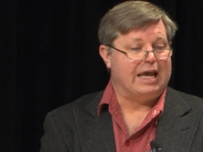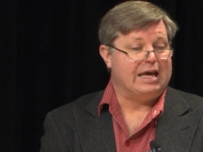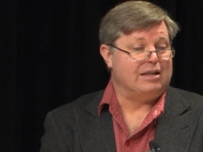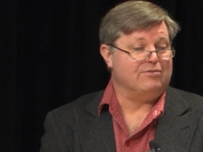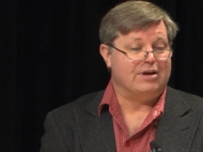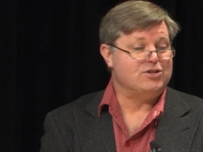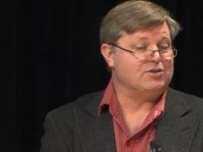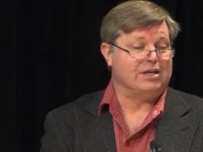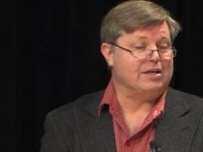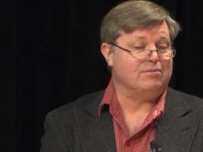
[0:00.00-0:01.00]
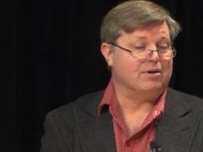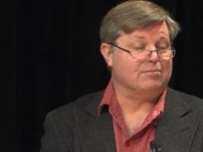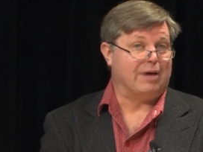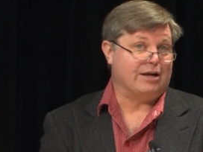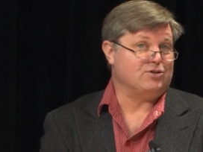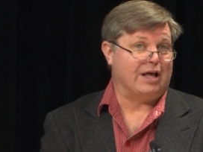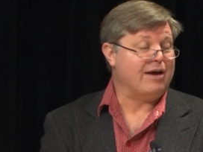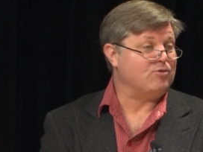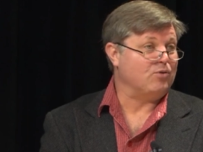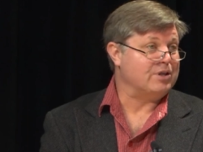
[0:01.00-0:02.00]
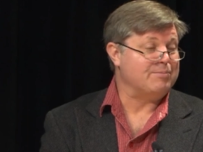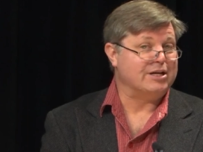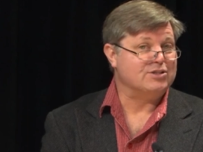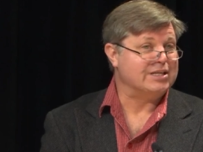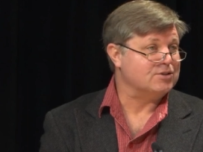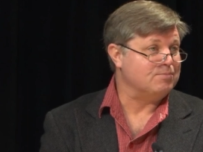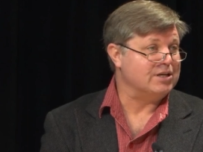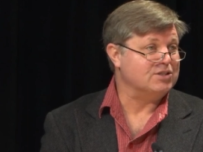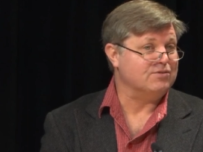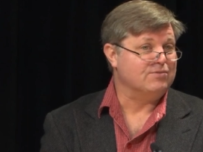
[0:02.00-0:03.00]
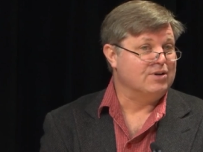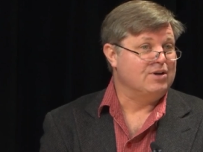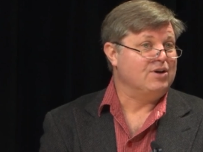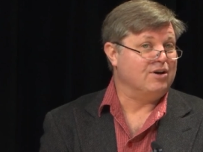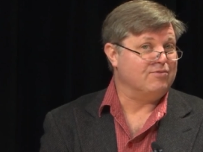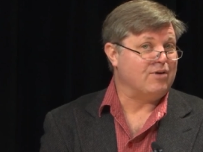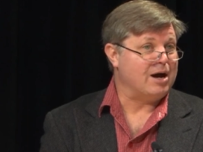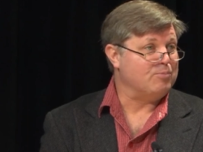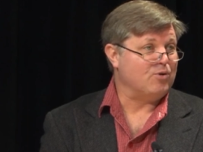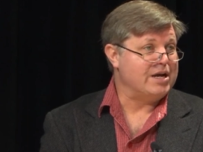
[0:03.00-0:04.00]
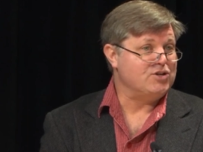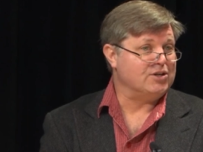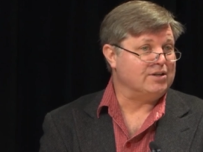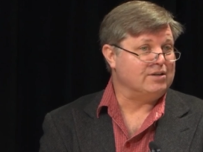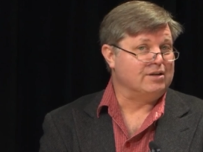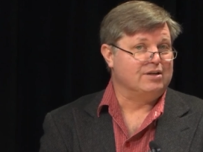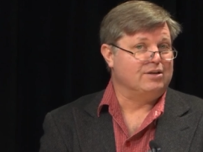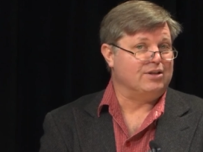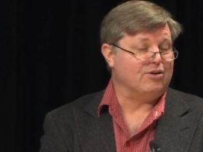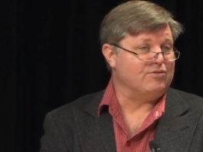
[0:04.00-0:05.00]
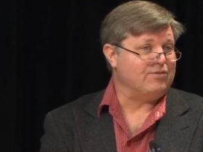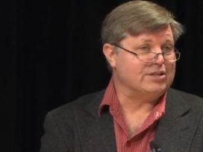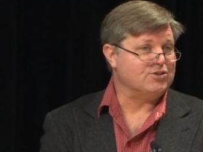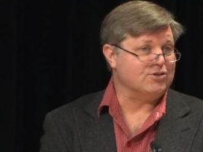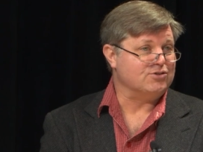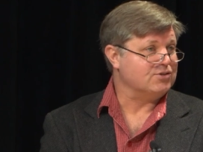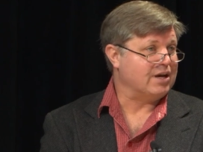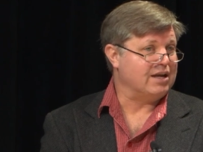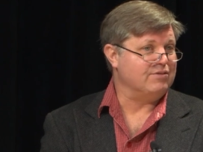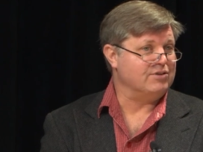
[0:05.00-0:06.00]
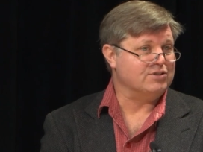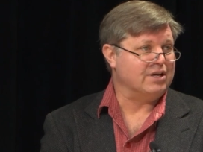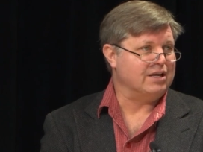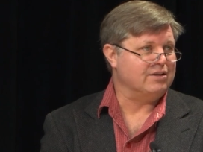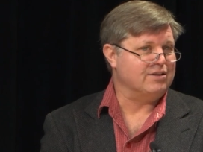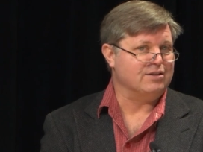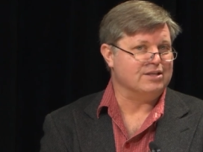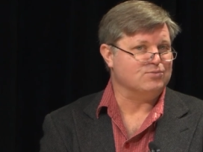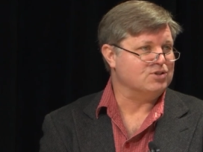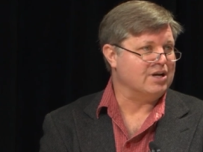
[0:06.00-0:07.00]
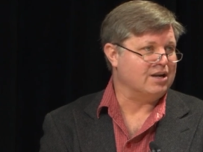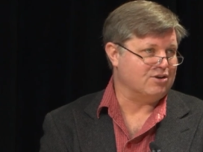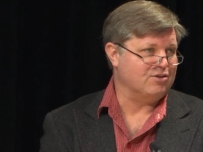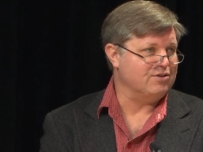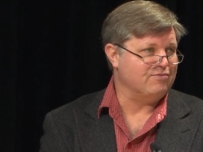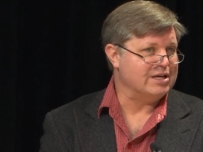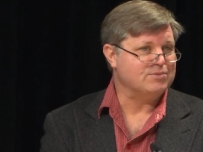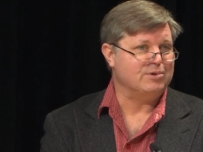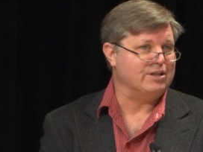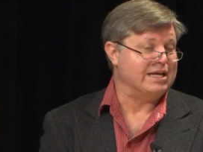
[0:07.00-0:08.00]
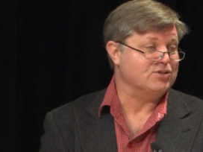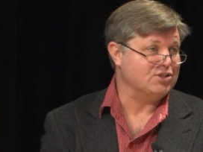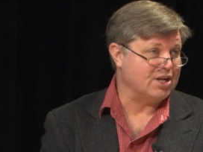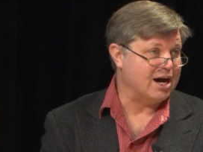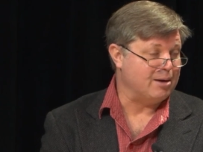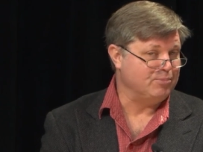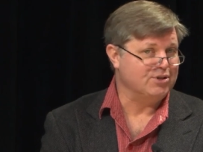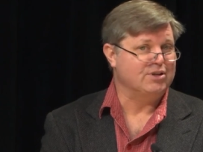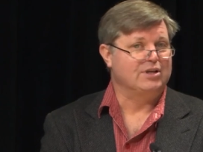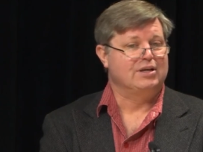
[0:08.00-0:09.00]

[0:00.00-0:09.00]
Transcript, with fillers: and eventually, they're actually after only about six months of, of operation, their investors kind of decided that this was not a good investment, and they stopped.